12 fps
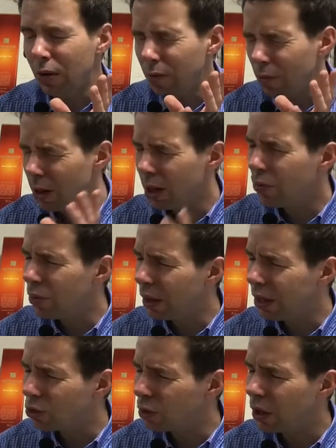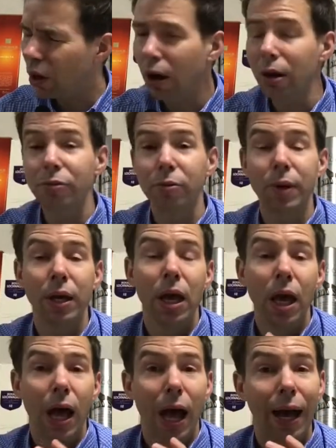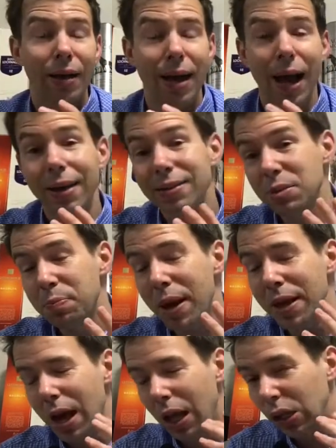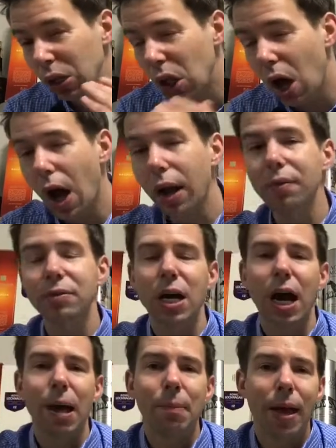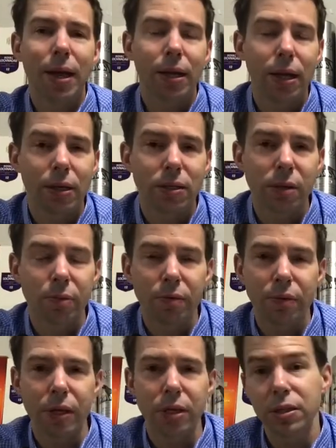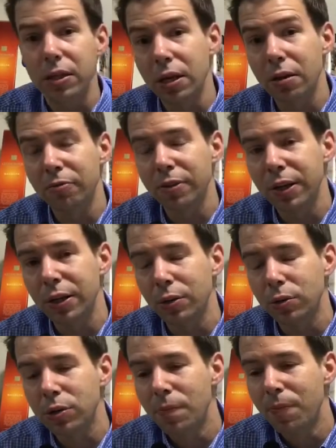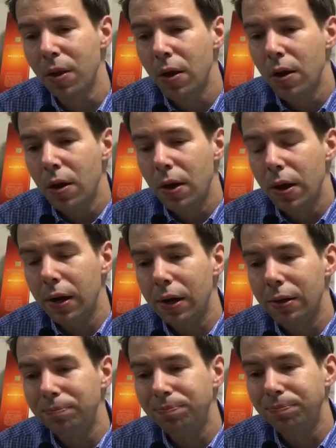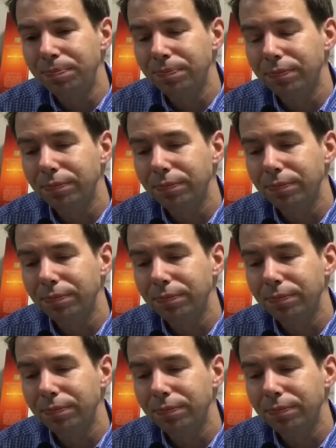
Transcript: really, really, it's really hard for me. I spend a lot of time editing some of these videos, and